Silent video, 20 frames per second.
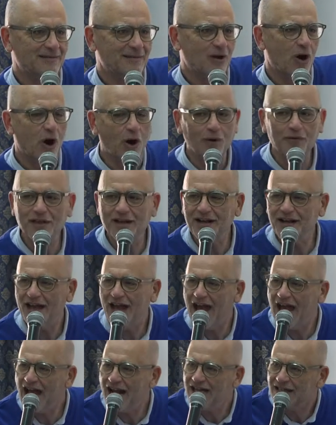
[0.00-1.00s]
holding
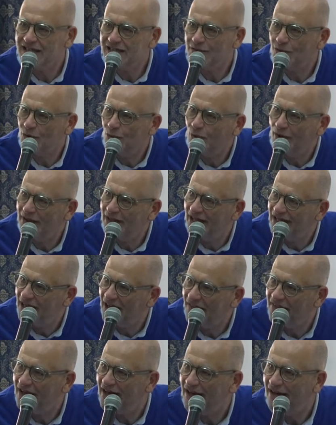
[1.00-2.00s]
hands with one
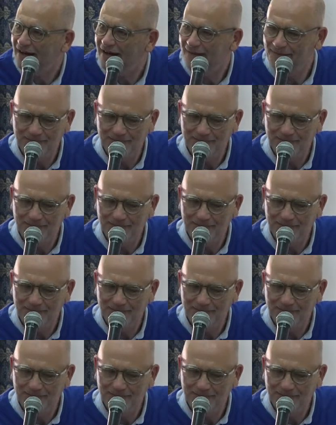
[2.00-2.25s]
another,